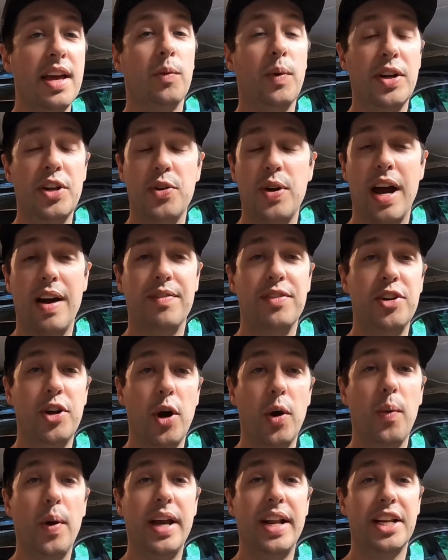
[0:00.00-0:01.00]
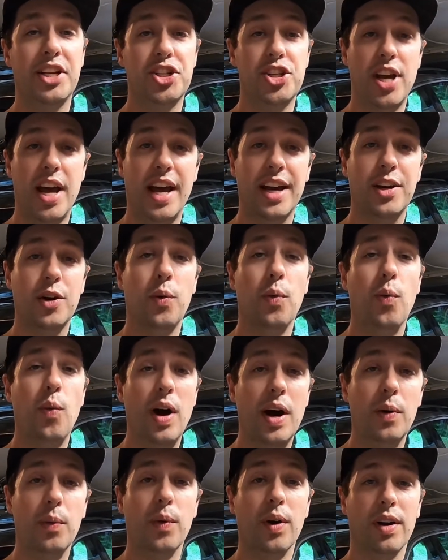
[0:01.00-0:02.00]
when you have no way to check
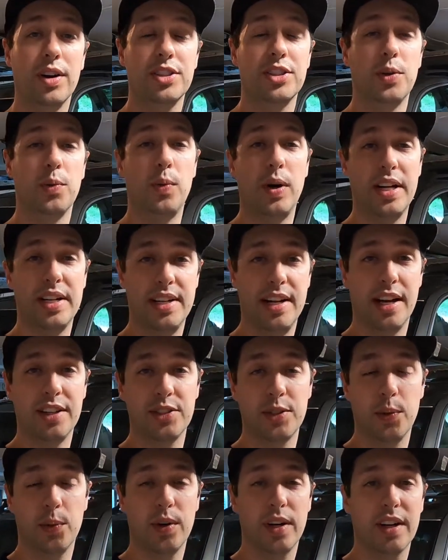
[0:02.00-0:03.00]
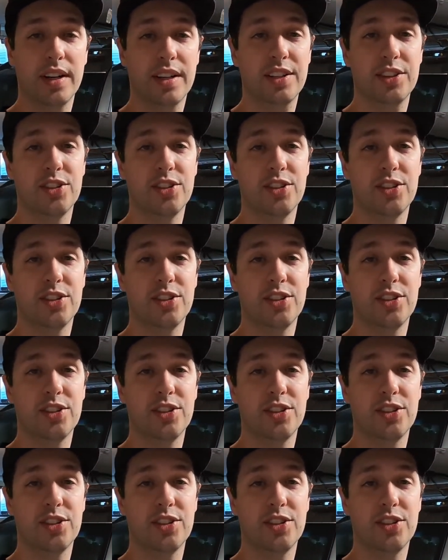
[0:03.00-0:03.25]
what works and what doesn't work.